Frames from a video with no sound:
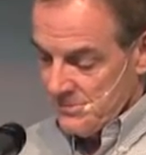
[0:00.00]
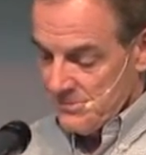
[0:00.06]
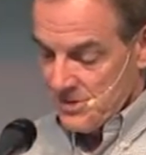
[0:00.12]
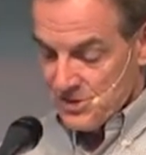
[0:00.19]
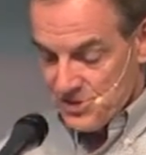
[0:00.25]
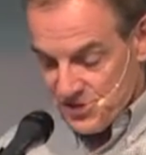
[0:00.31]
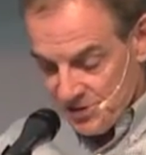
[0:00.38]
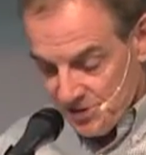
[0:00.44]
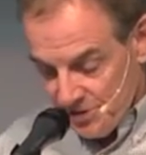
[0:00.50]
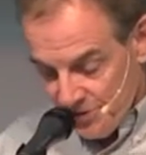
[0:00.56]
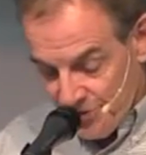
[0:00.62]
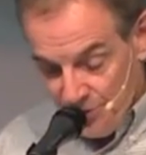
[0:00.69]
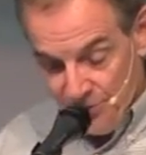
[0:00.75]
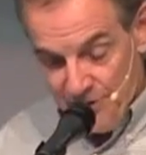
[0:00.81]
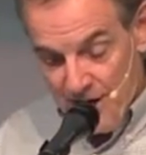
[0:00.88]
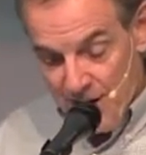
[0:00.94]
there's still a
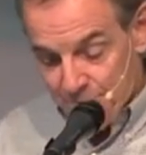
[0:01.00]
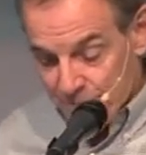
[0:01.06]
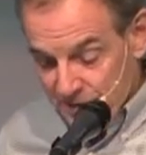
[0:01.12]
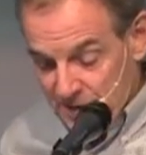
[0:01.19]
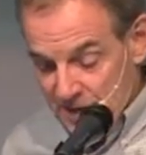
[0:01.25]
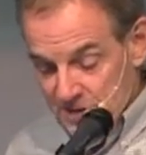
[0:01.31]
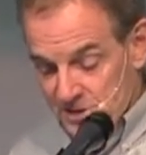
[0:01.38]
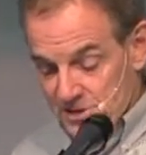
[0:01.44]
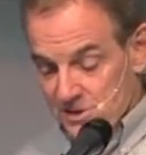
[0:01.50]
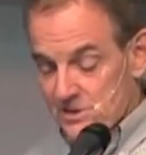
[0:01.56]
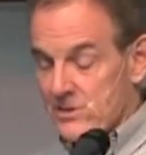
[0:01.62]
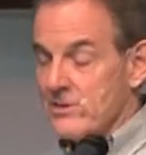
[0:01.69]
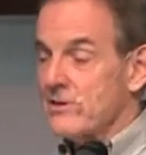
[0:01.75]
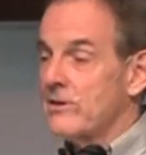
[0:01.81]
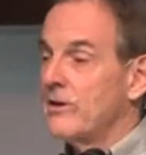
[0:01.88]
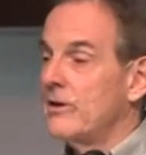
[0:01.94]
third application
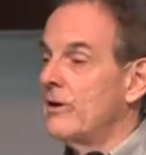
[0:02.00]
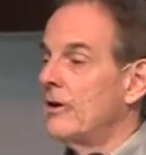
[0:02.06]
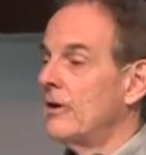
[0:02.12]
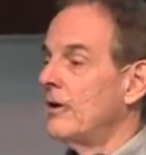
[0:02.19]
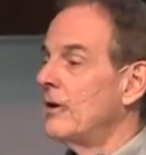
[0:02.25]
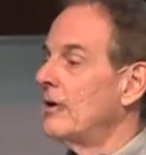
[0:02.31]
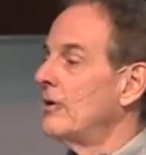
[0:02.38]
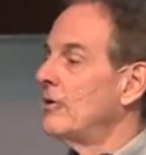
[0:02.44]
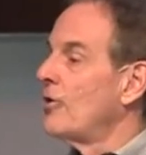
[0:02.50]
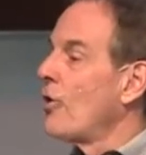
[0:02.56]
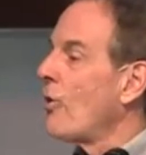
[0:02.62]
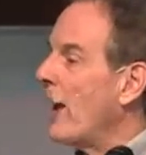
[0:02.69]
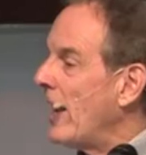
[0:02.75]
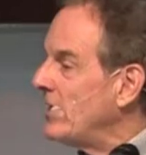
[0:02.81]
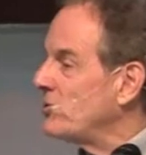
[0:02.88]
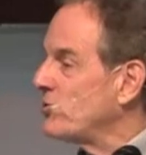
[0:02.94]
no
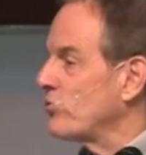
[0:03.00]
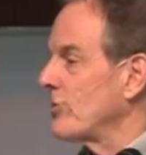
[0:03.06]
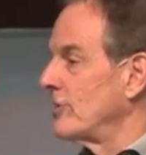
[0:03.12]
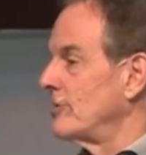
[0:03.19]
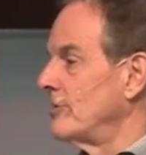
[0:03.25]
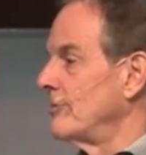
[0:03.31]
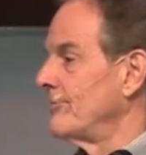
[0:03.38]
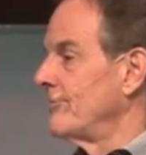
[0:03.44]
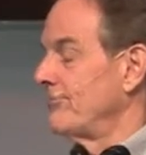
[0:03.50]
hatred.